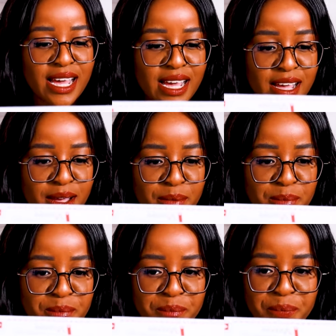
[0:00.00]

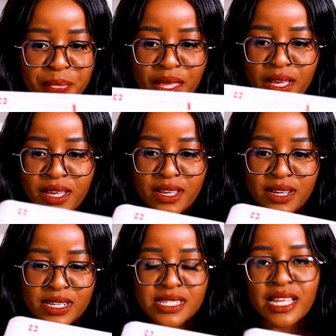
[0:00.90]

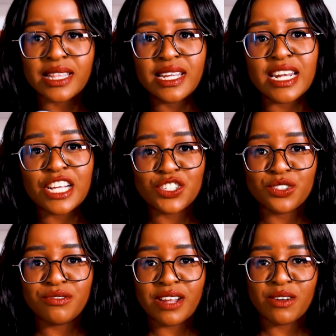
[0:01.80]
It's like their
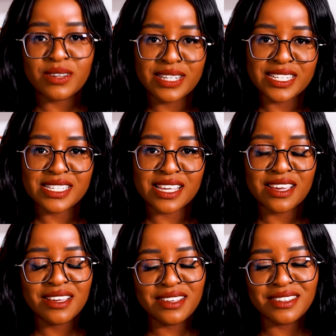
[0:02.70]
national flower, let's
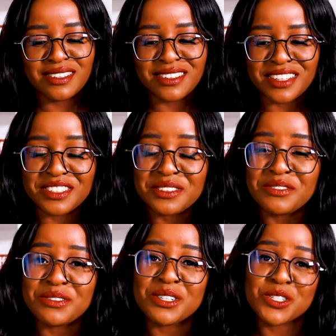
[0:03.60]
say.
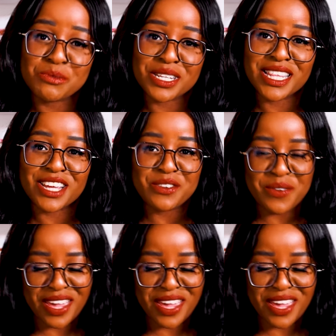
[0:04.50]
If you want to put it that